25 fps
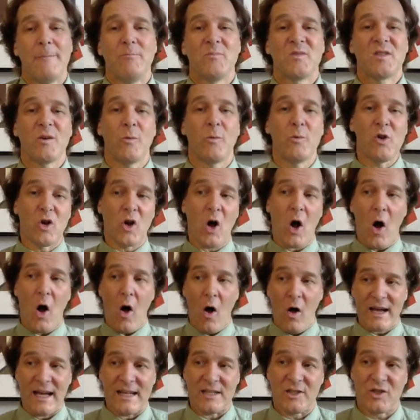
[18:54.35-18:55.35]
So when you
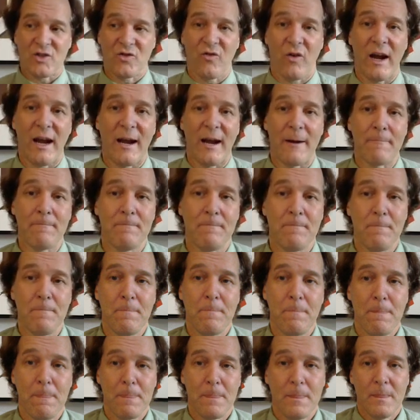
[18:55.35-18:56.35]
call getString,
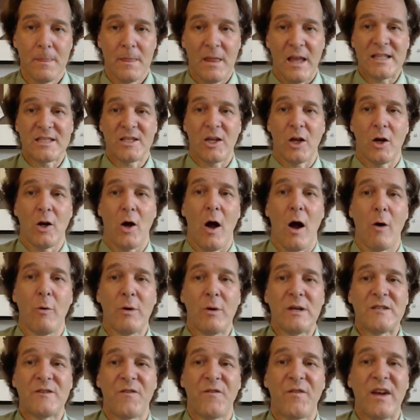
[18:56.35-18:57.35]
it's going to
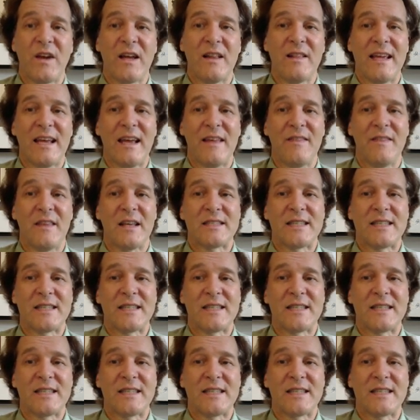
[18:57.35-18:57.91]
always fill in